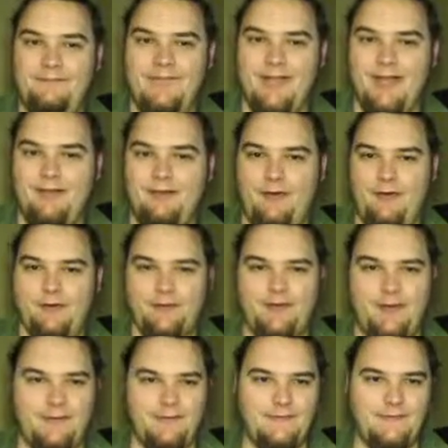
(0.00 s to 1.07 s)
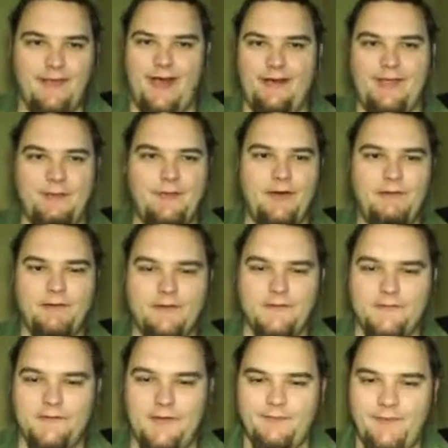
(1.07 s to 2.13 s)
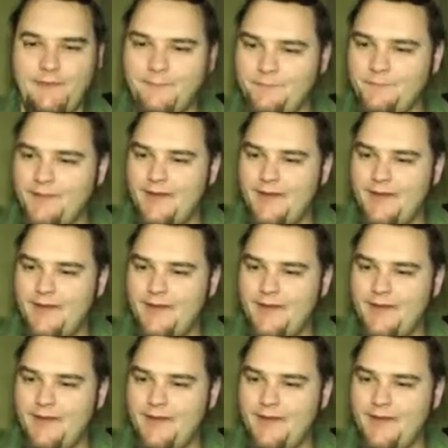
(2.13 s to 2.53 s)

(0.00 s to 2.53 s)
Ultron knock him over or something.